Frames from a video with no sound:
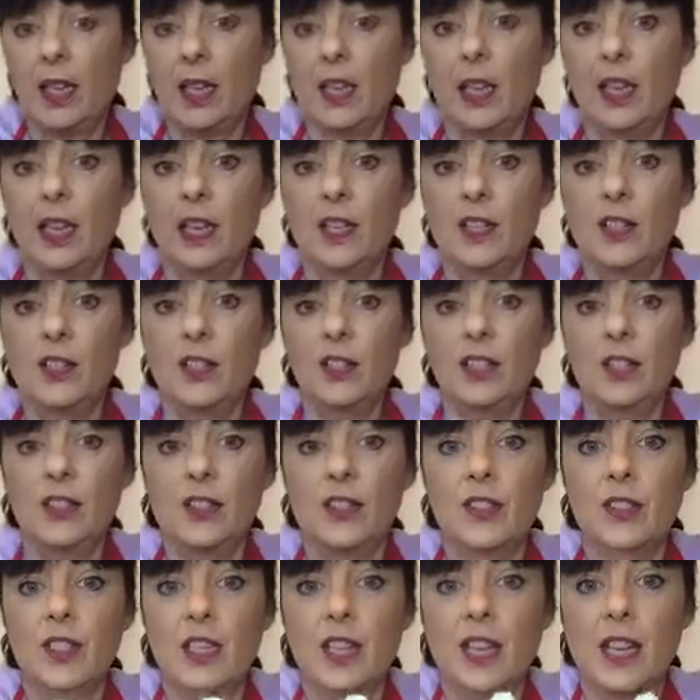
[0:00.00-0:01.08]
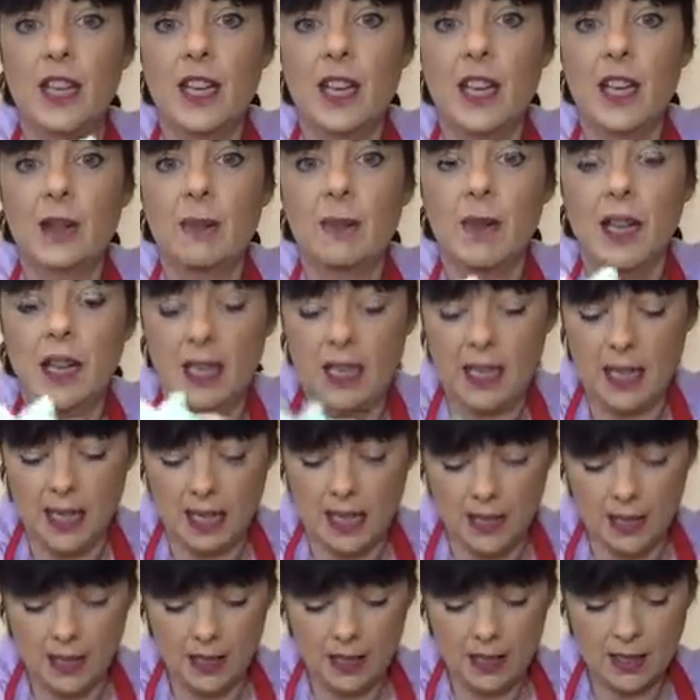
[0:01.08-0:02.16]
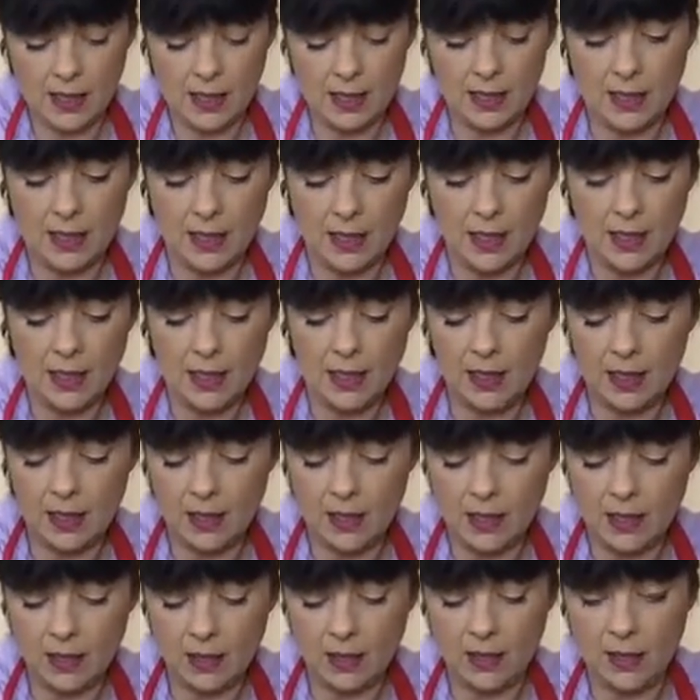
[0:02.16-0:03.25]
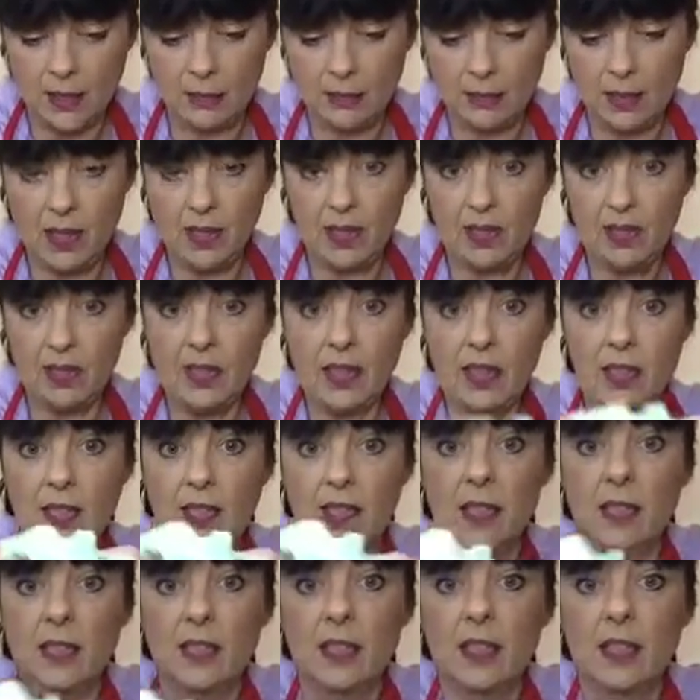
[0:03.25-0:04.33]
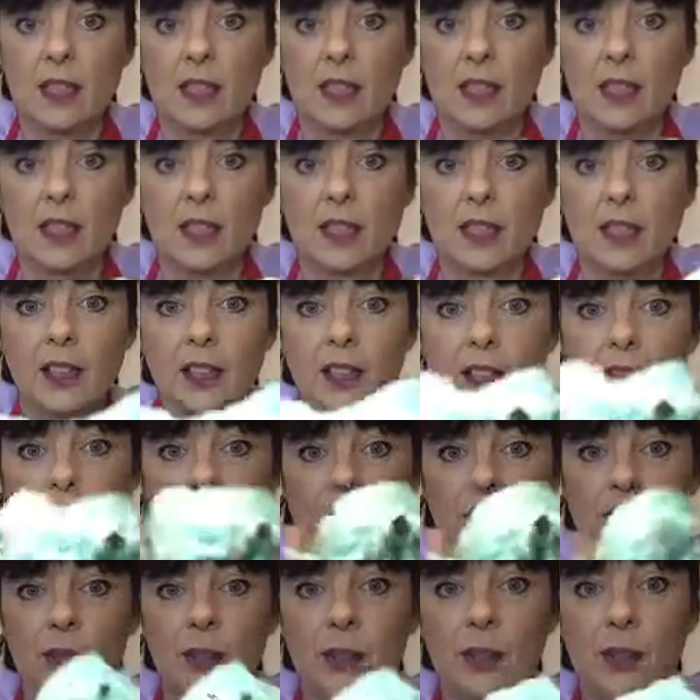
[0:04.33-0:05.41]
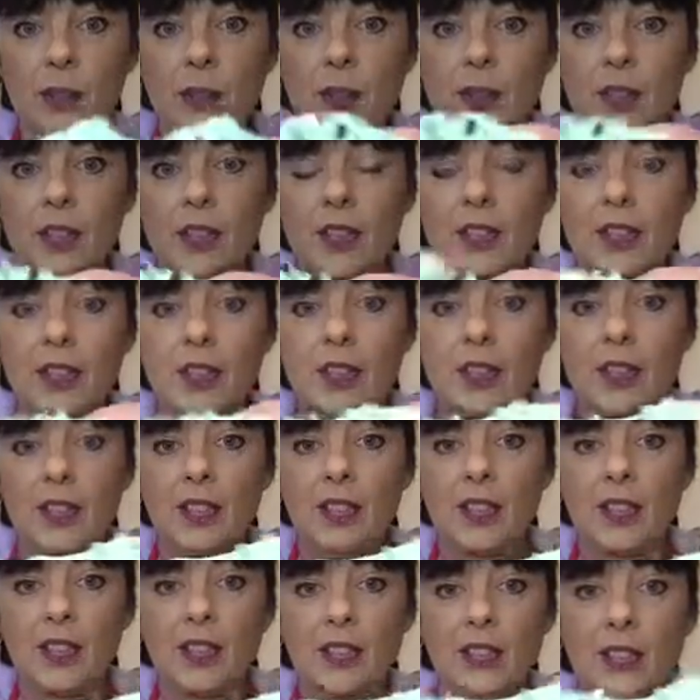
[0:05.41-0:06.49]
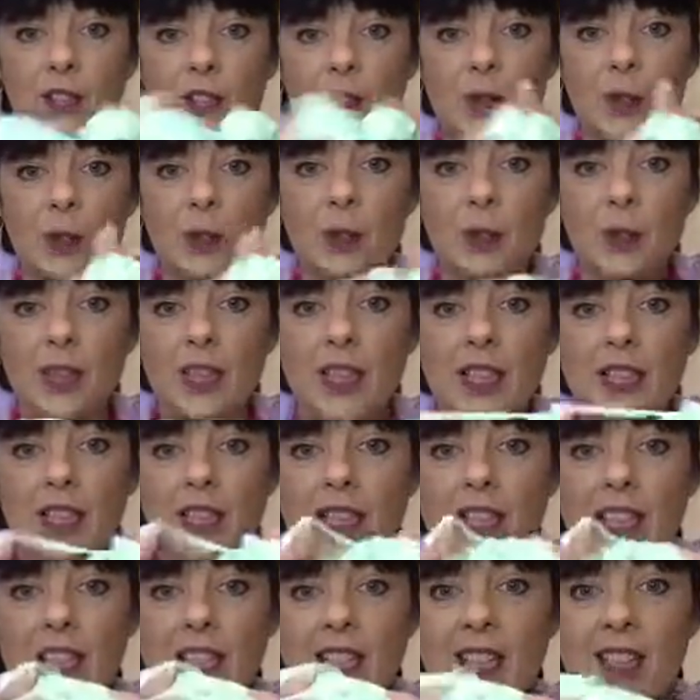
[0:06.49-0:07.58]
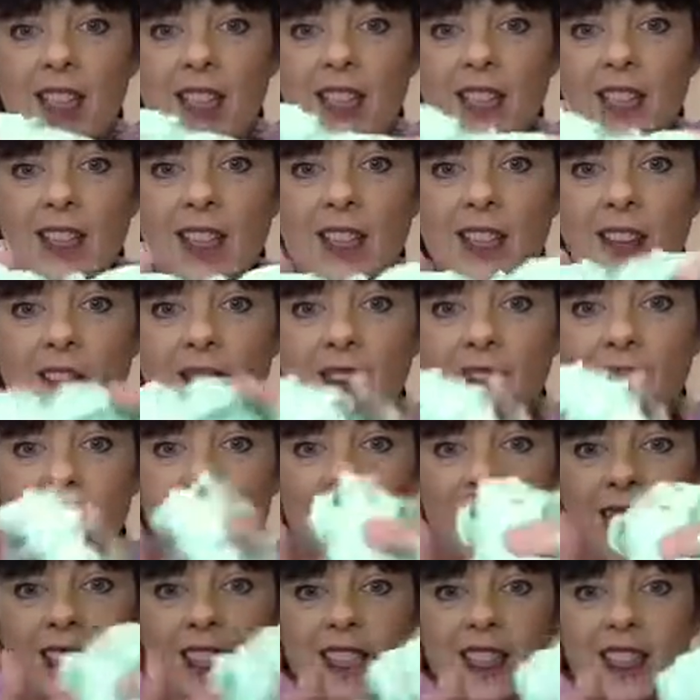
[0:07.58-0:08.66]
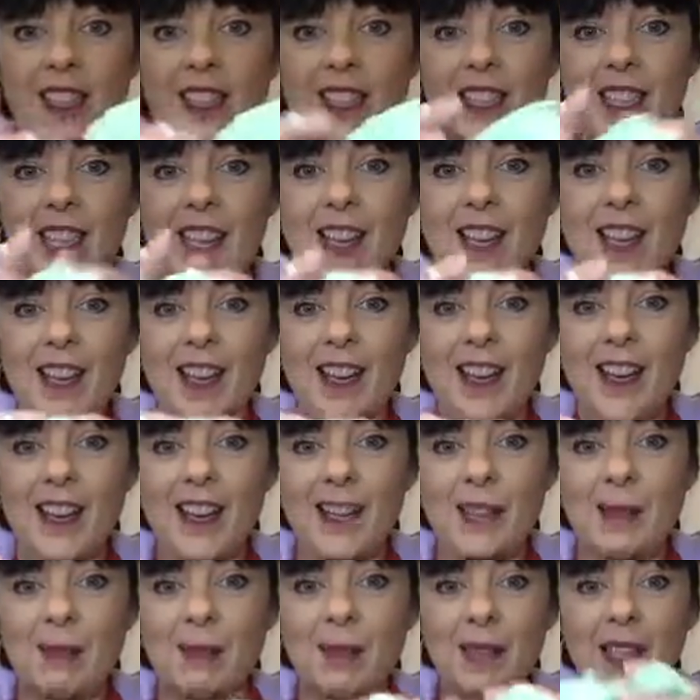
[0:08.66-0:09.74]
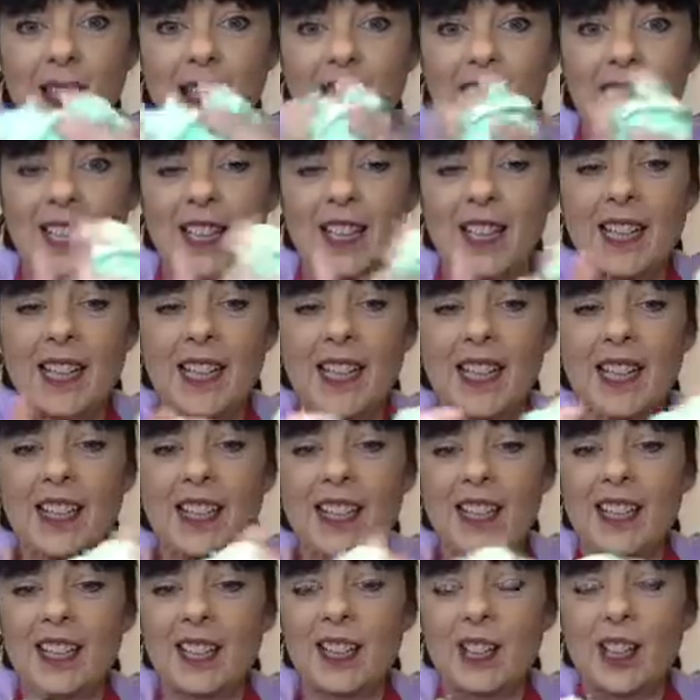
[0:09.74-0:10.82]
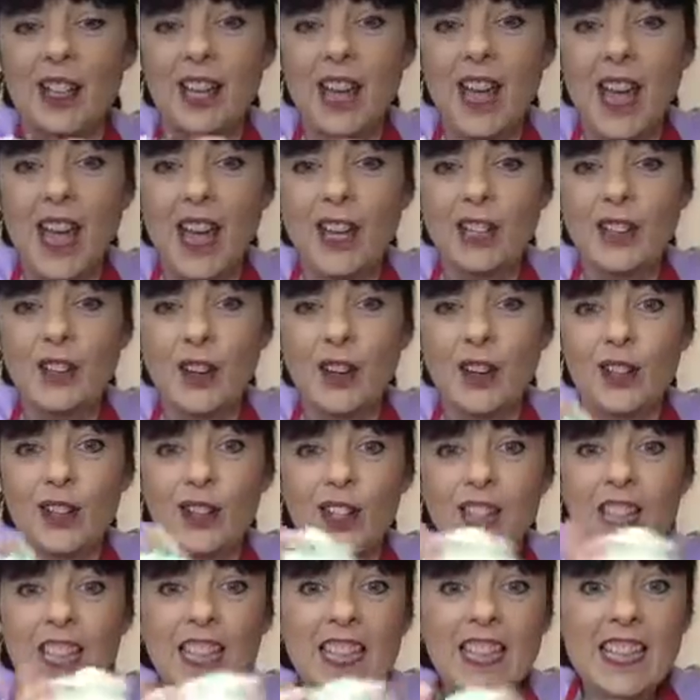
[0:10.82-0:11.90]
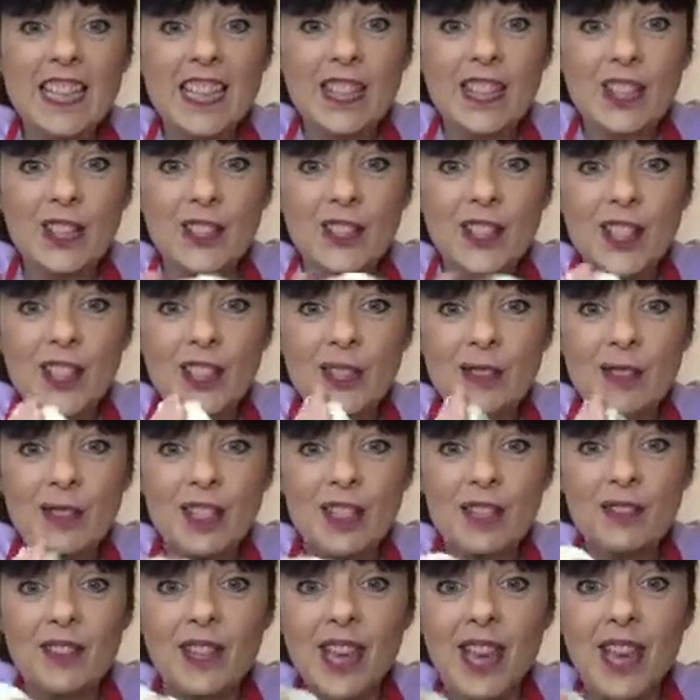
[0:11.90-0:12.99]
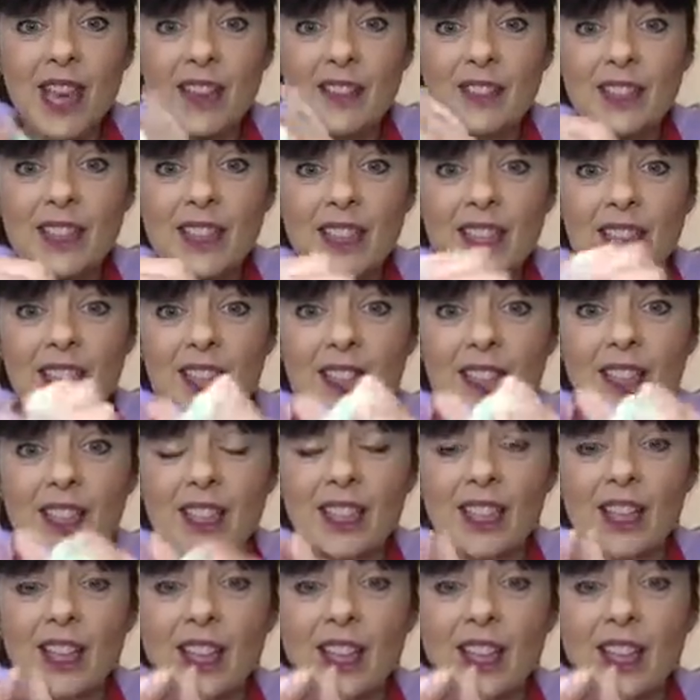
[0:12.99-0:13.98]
And as you can see, I'm making, stick all them pieces in, cool, squidgy slime. And then you can add glitter into it if you have glitter,